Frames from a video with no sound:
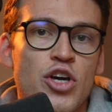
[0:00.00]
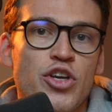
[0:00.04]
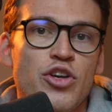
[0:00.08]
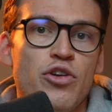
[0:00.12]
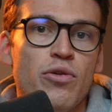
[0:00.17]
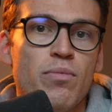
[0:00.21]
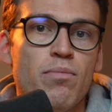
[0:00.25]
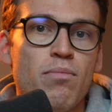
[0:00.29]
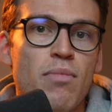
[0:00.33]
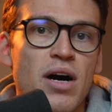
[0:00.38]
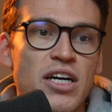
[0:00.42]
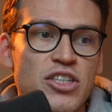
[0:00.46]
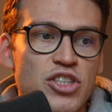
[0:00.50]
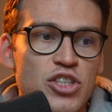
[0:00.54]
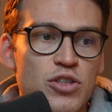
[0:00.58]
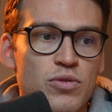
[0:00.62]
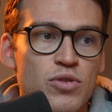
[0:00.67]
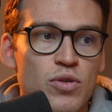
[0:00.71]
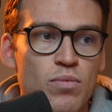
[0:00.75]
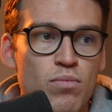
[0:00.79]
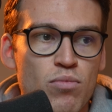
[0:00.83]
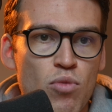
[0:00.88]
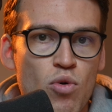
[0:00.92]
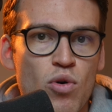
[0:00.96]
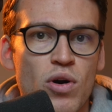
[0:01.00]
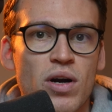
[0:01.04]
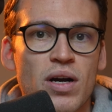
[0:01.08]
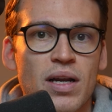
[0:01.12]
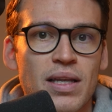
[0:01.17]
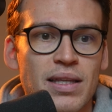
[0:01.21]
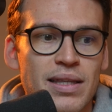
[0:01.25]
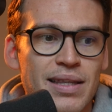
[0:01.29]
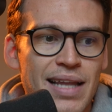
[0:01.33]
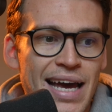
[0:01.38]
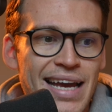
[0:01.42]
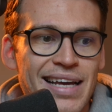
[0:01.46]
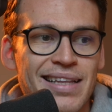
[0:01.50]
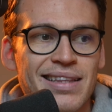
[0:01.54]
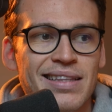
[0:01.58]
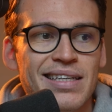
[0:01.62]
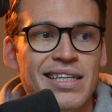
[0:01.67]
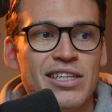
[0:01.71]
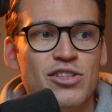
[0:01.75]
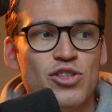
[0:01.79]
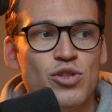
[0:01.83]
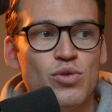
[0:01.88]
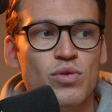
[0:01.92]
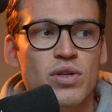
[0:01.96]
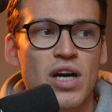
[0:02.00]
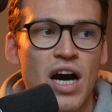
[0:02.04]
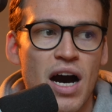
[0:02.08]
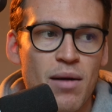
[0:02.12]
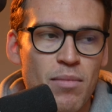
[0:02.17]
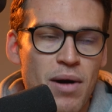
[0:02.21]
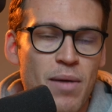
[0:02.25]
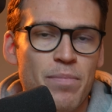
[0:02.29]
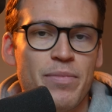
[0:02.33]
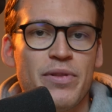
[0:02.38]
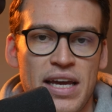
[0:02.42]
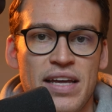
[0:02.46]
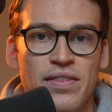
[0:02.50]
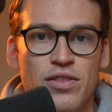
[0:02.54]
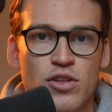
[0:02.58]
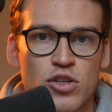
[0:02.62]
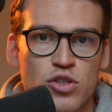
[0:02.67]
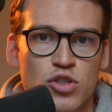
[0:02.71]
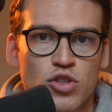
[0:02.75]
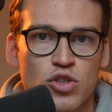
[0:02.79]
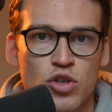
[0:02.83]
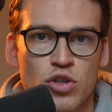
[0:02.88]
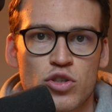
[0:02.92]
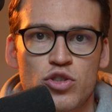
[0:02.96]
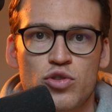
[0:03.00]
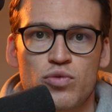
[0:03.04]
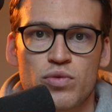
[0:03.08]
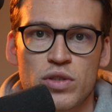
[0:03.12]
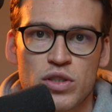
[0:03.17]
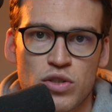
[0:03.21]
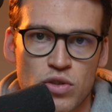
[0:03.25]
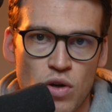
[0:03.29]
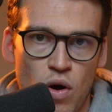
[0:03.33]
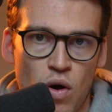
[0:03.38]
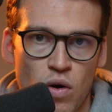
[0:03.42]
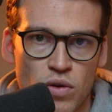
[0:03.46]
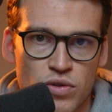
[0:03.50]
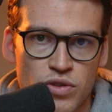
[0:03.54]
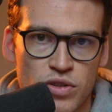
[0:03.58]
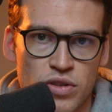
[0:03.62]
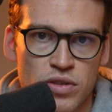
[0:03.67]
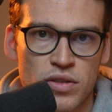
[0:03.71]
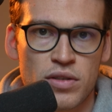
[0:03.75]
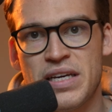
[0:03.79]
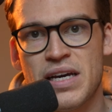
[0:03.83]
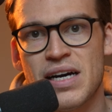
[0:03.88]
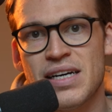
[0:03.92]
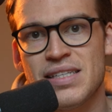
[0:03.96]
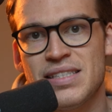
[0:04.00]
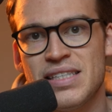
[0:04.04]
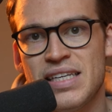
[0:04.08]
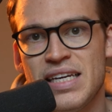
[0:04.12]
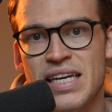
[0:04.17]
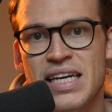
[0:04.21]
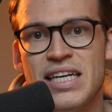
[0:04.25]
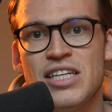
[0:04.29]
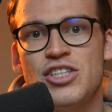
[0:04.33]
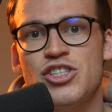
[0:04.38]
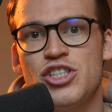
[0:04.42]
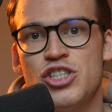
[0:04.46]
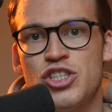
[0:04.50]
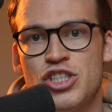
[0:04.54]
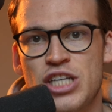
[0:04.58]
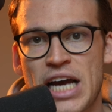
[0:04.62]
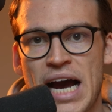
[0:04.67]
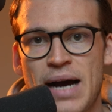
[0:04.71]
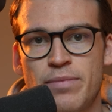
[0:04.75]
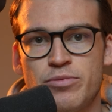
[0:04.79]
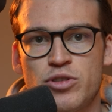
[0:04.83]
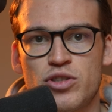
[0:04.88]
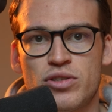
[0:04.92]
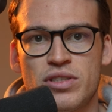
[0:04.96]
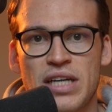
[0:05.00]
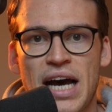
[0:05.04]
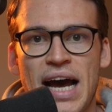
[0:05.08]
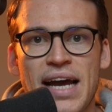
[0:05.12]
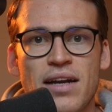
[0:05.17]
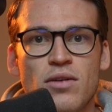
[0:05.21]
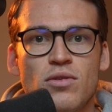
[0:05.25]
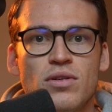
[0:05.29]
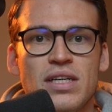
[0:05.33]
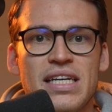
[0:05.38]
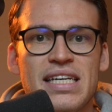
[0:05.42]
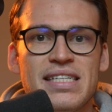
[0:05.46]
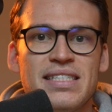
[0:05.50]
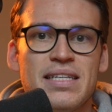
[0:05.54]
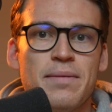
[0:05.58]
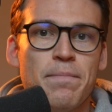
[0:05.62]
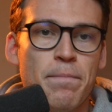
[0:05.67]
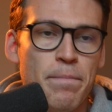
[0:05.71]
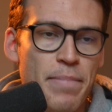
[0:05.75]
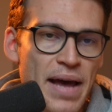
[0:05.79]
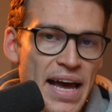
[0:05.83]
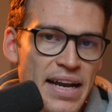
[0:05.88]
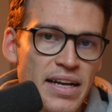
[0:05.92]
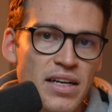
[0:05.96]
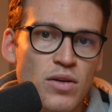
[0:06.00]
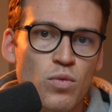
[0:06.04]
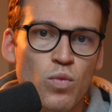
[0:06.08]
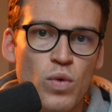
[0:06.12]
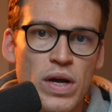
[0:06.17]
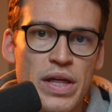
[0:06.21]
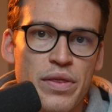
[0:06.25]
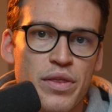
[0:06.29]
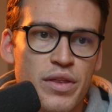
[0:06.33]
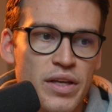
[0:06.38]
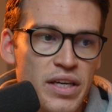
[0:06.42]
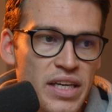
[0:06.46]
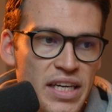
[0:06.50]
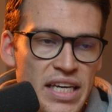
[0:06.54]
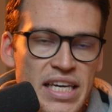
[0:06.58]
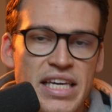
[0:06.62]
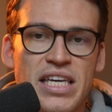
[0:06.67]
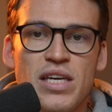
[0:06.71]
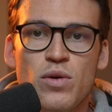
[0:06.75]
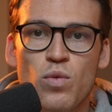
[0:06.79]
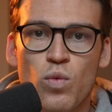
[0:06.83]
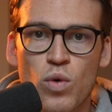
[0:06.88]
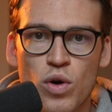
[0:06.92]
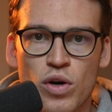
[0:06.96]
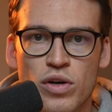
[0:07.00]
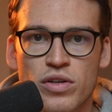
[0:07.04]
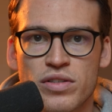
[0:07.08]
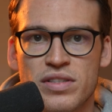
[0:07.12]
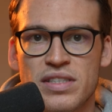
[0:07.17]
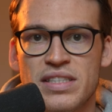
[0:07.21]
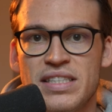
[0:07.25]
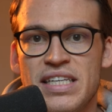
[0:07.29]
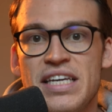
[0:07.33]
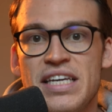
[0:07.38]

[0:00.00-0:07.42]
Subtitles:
you're much more likely to come up in the search results because each chapter title is embedded with keywords,